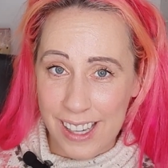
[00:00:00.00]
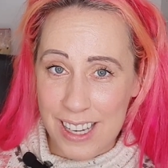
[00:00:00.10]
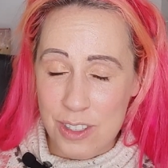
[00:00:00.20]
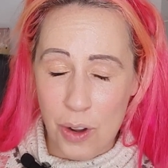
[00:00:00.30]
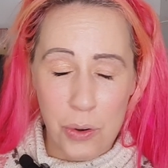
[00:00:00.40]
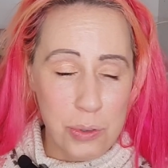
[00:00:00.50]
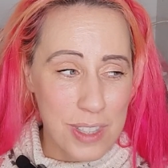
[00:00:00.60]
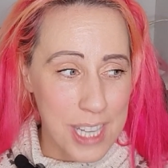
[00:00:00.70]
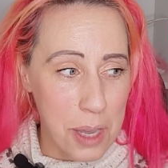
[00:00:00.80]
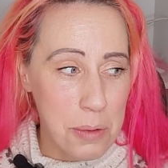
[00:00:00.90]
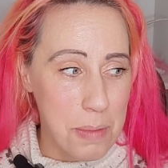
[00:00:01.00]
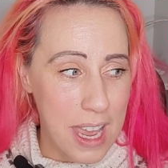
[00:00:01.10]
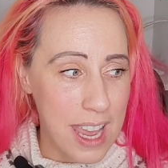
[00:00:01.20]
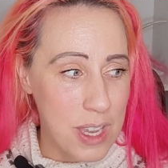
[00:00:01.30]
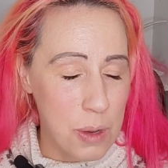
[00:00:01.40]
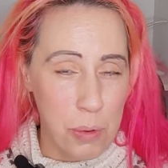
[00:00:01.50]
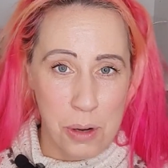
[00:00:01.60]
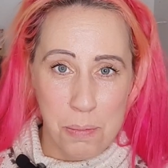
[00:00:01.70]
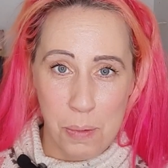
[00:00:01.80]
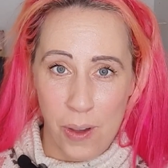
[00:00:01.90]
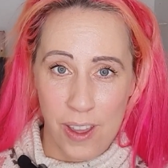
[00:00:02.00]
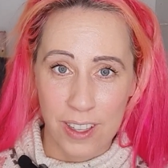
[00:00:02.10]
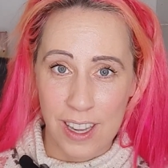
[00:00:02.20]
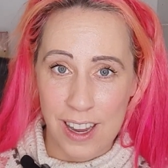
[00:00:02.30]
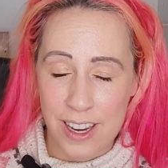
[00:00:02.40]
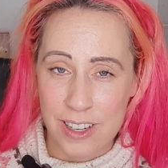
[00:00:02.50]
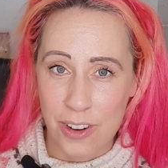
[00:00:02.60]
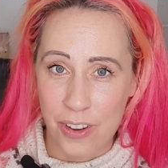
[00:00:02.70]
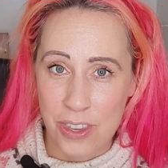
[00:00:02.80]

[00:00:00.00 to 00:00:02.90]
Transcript: And don't tell me you wouldn't be working or